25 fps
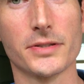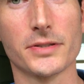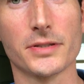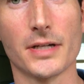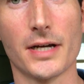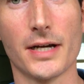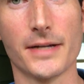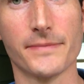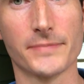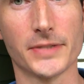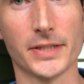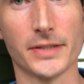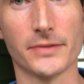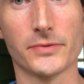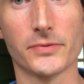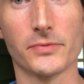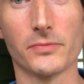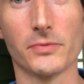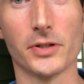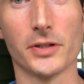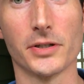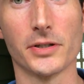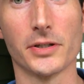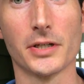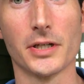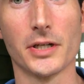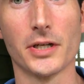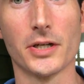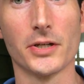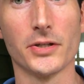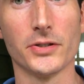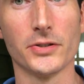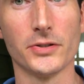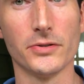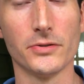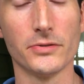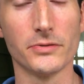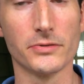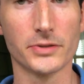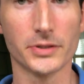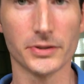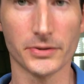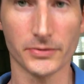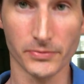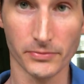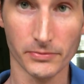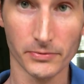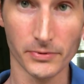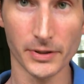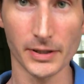of those concepts where you
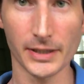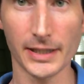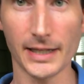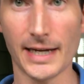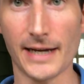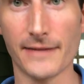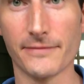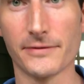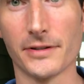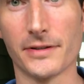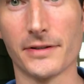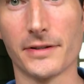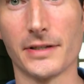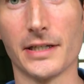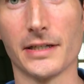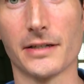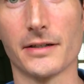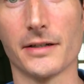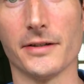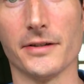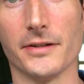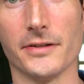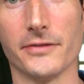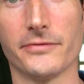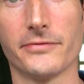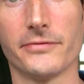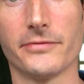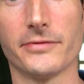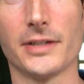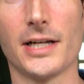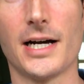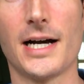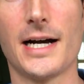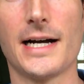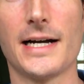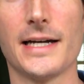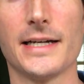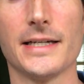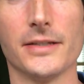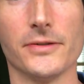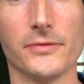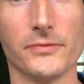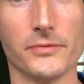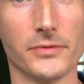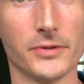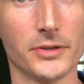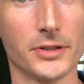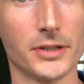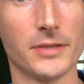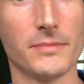just really have to think on the fly
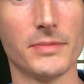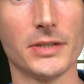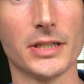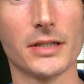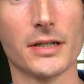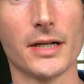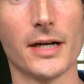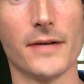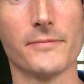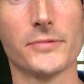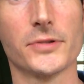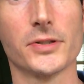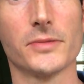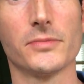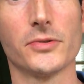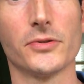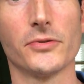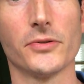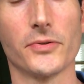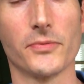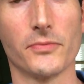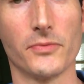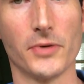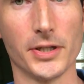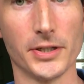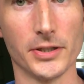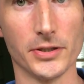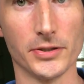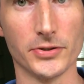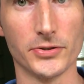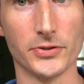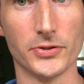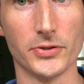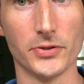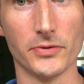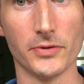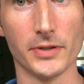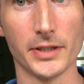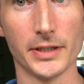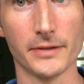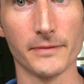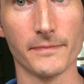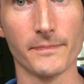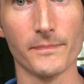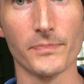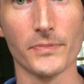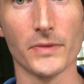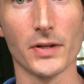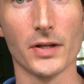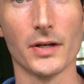and really be comfortable with what you're doing,